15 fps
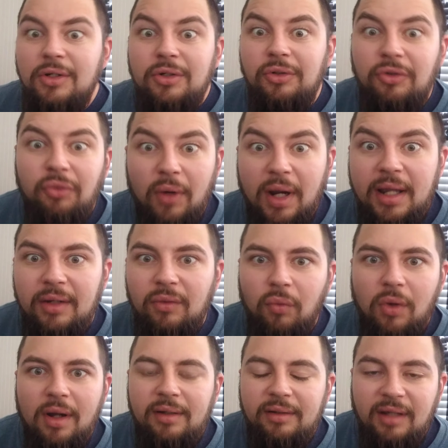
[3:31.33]
gray and
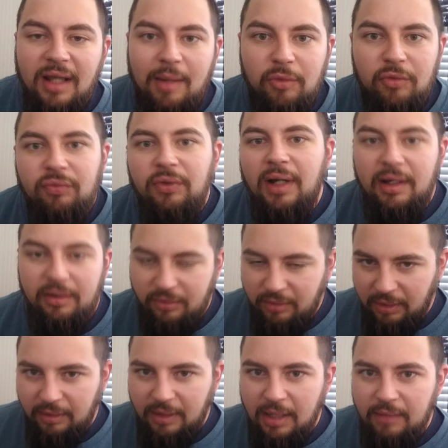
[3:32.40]
white camouflage
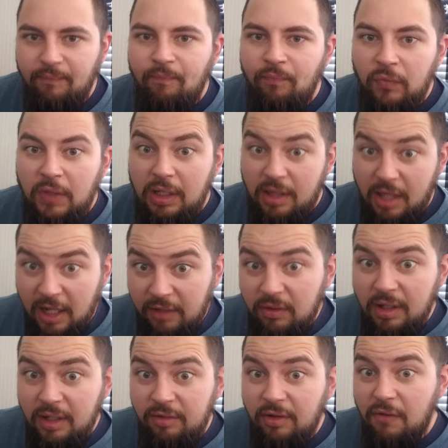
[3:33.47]
like that. That
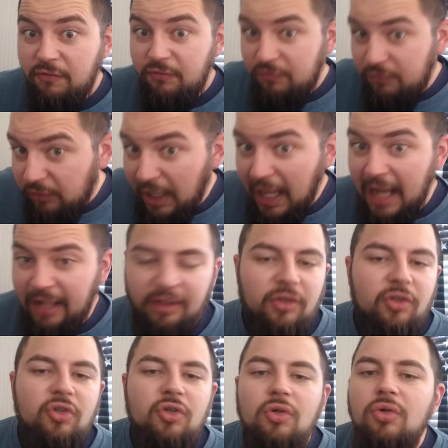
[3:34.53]
is a flag, a
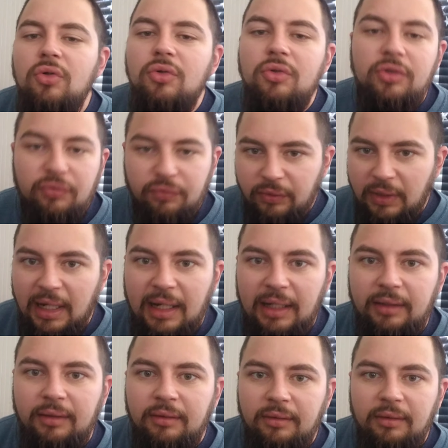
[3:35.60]
huge
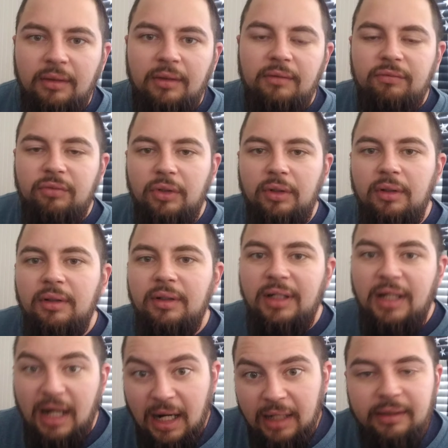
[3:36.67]
flag for
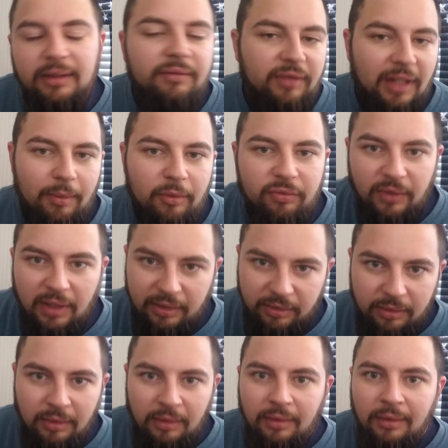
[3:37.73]
cognitive camouflage.
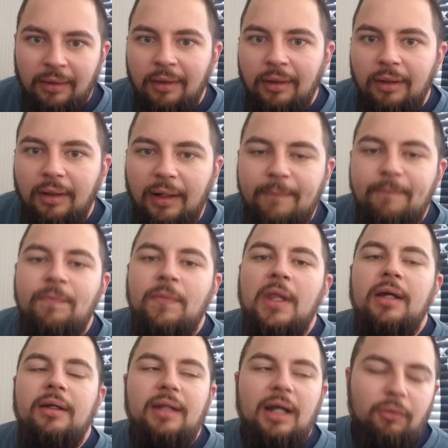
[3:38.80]
All right.
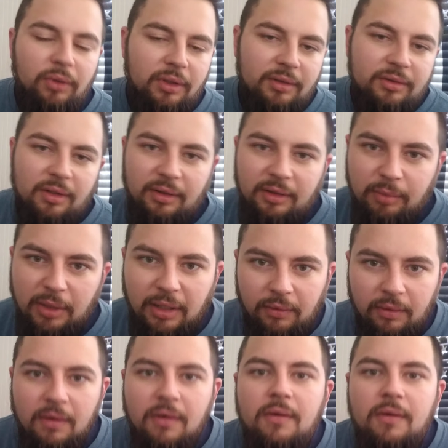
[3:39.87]
Now we're going to talk about